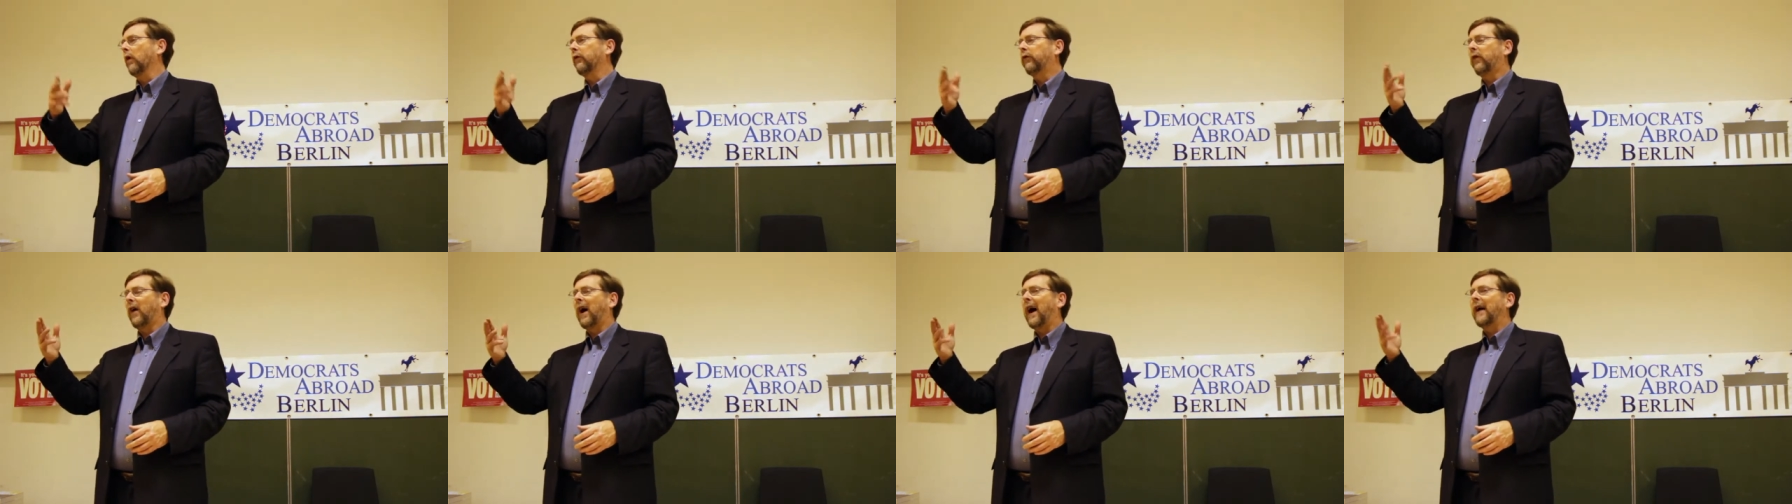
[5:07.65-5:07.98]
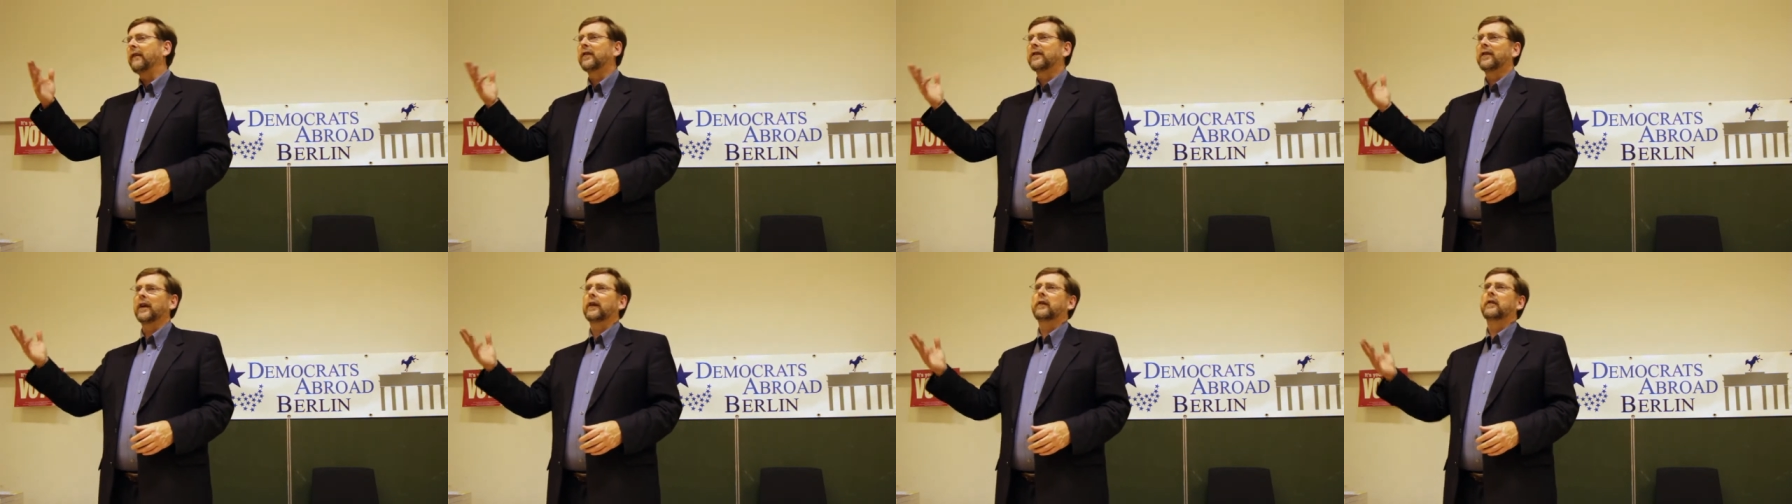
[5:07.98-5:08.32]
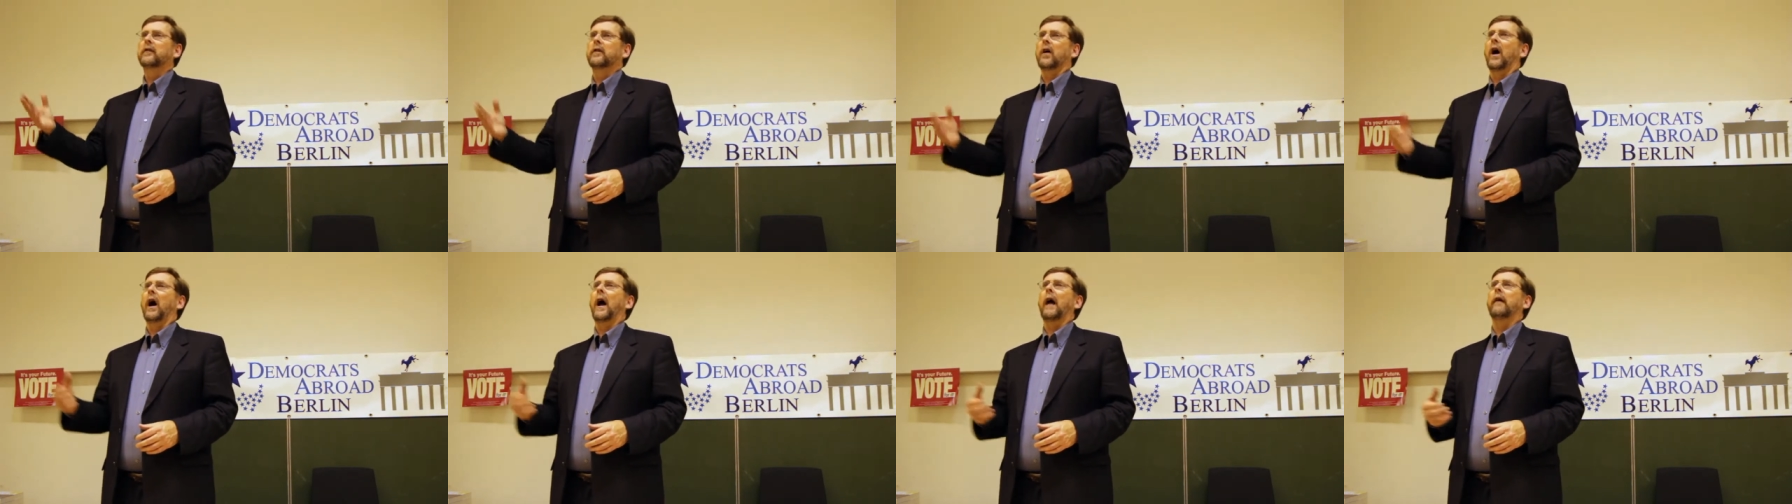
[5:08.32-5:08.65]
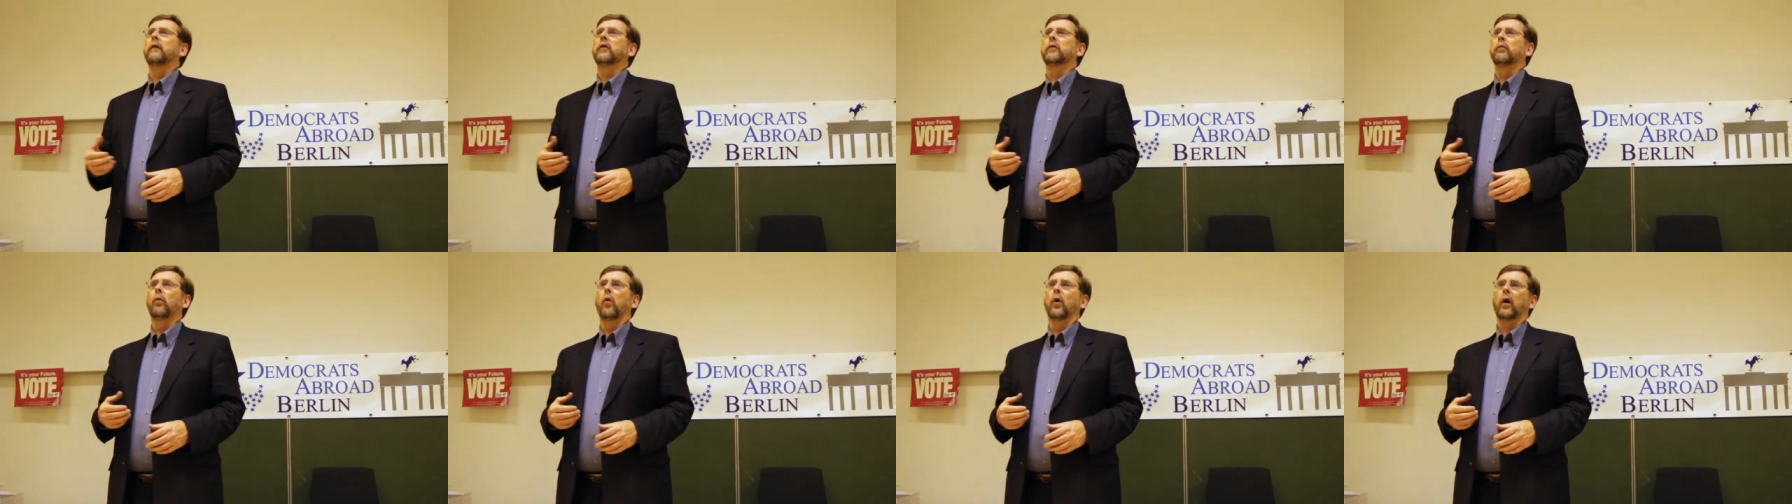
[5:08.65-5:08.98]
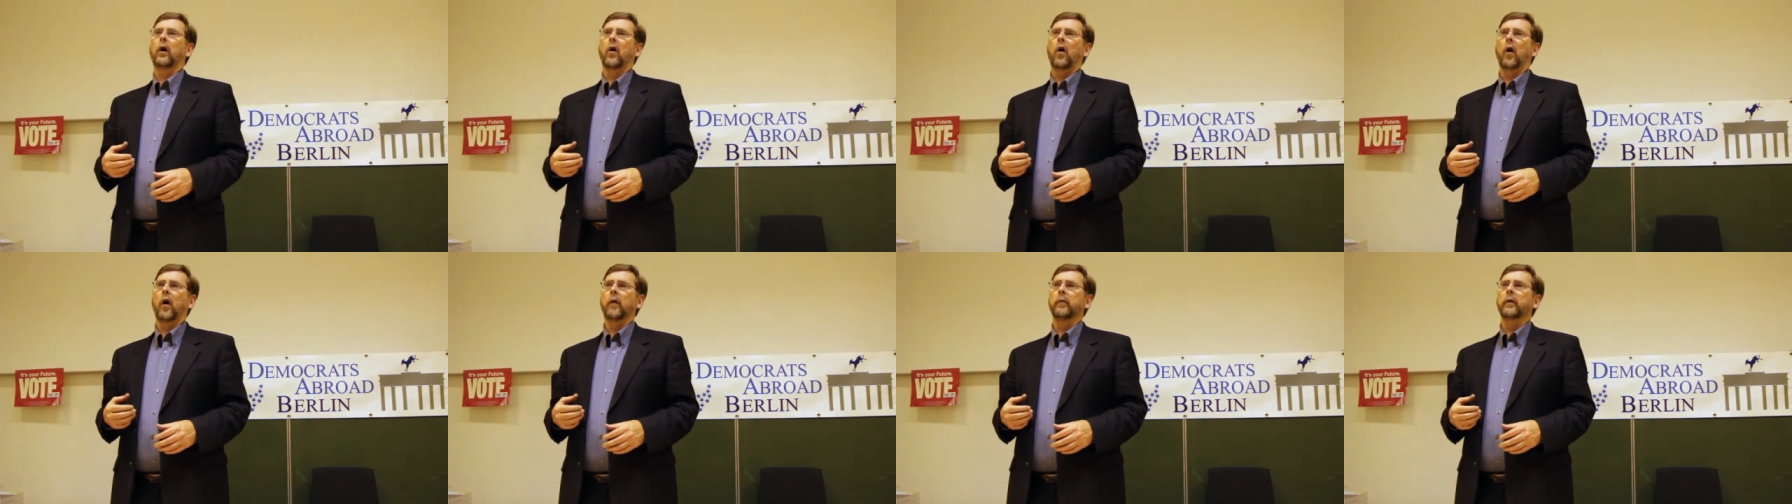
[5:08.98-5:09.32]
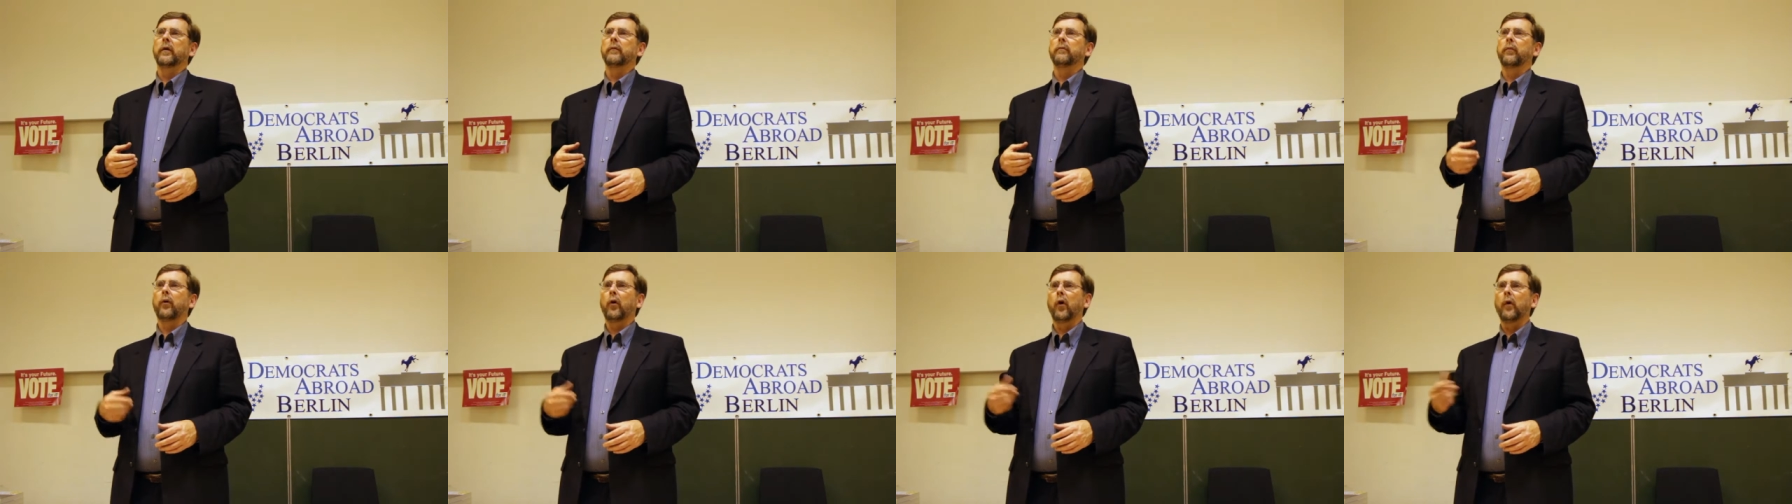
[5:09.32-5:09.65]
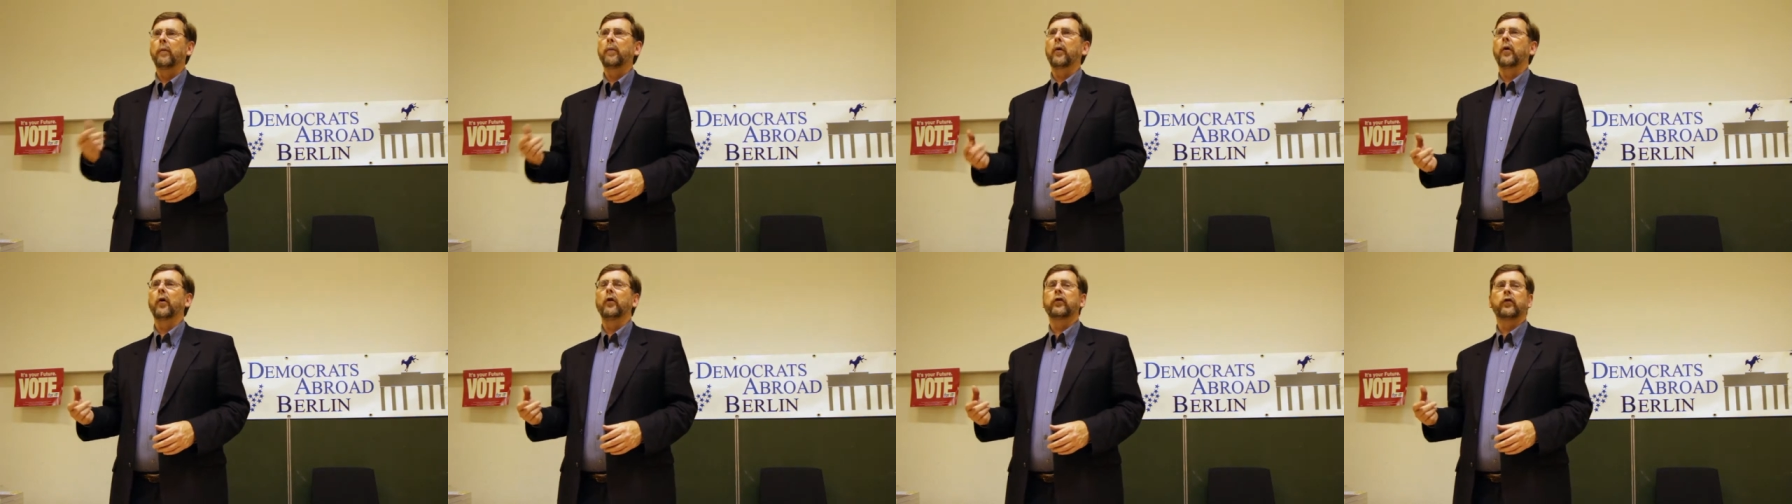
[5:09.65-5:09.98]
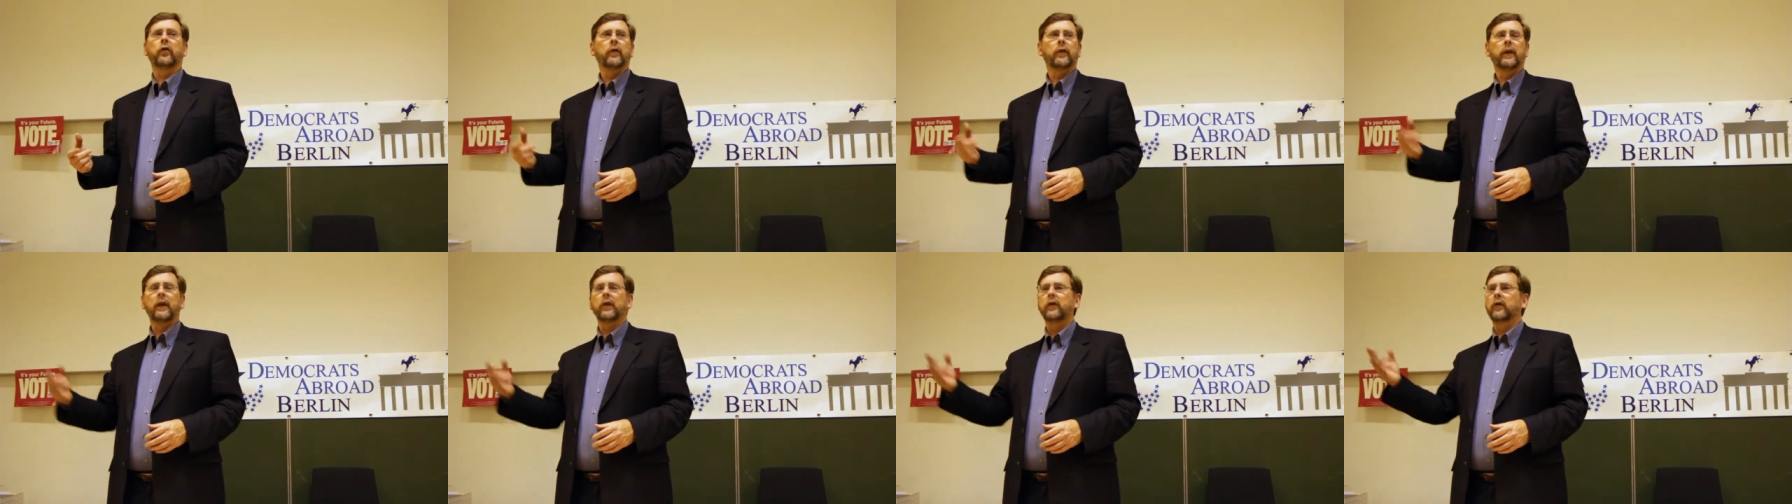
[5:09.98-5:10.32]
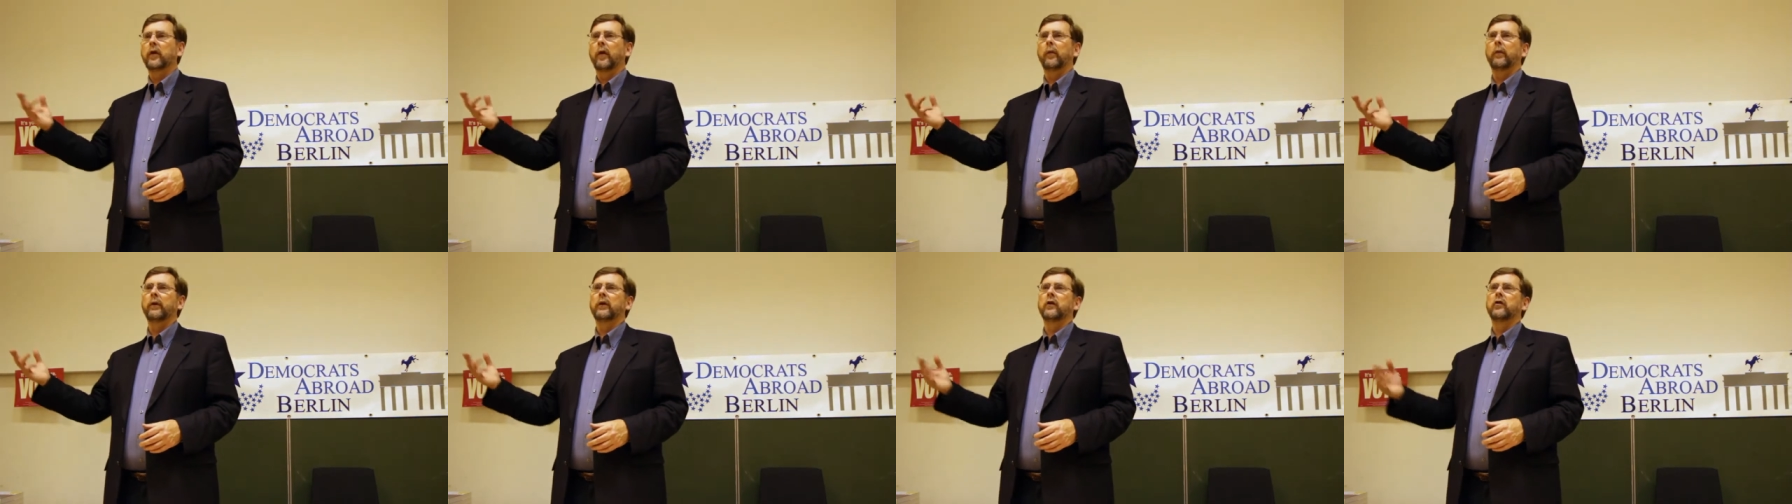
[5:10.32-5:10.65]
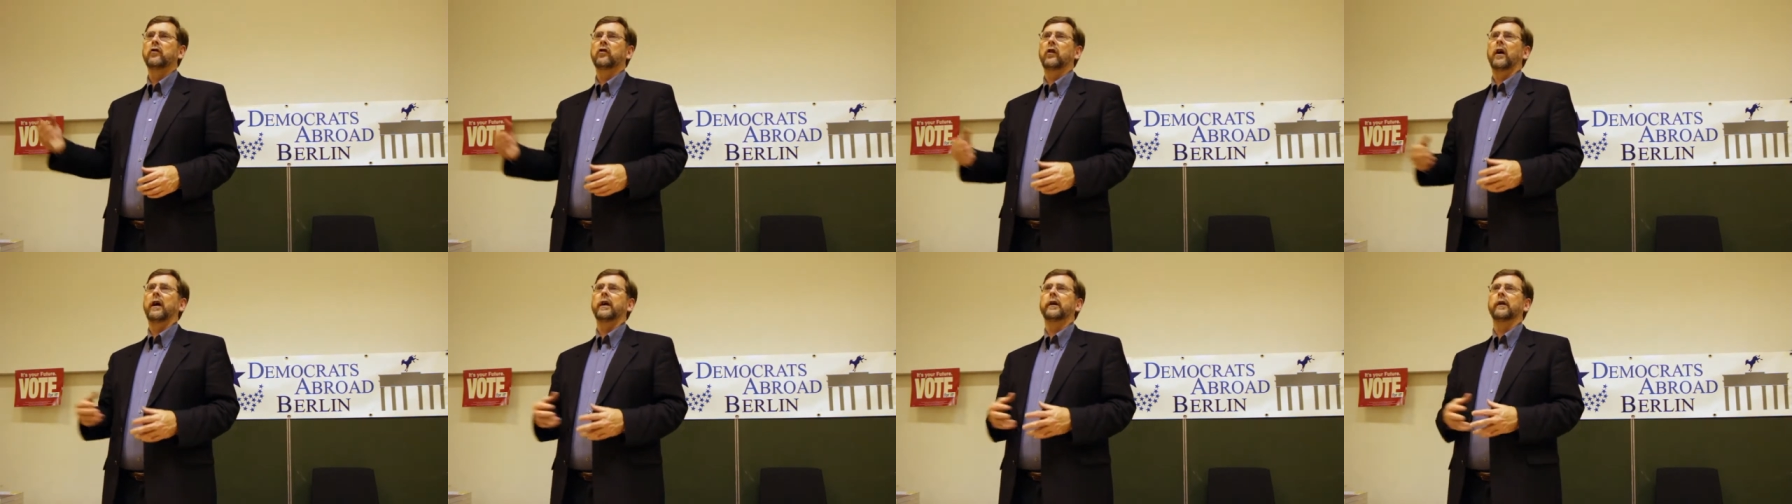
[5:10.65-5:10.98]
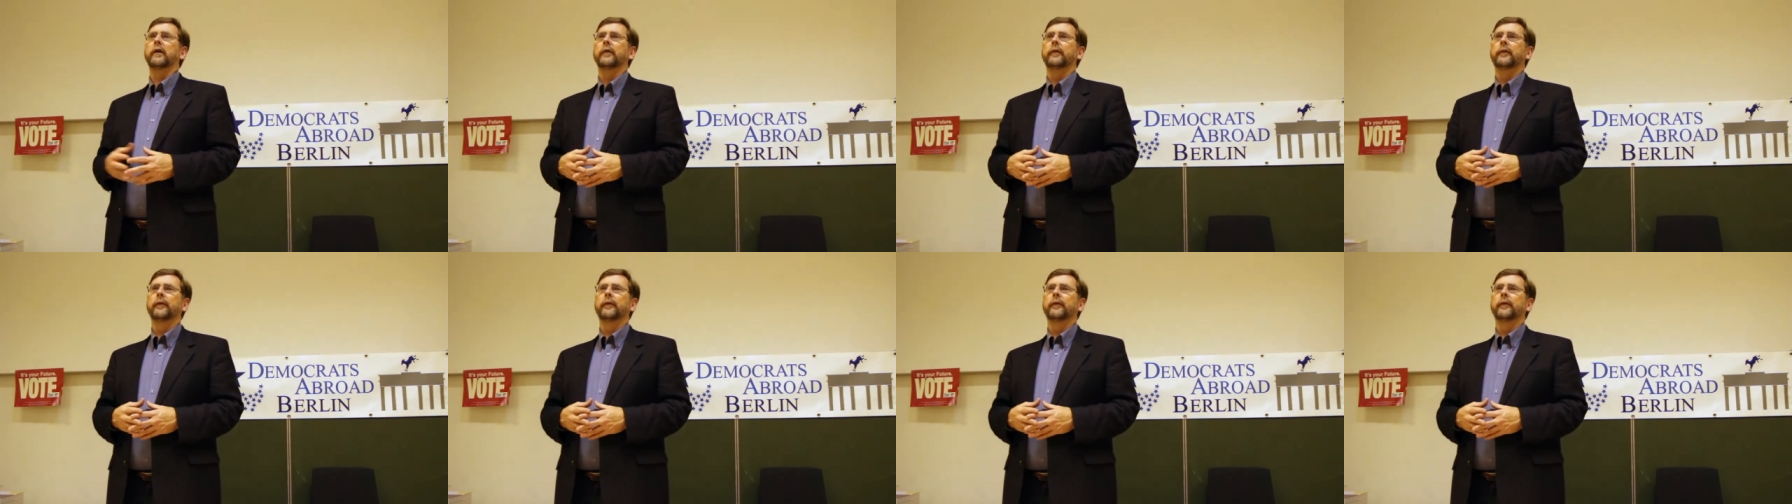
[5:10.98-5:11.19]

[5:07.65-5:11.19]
five, six times more carbon per person than someone in China.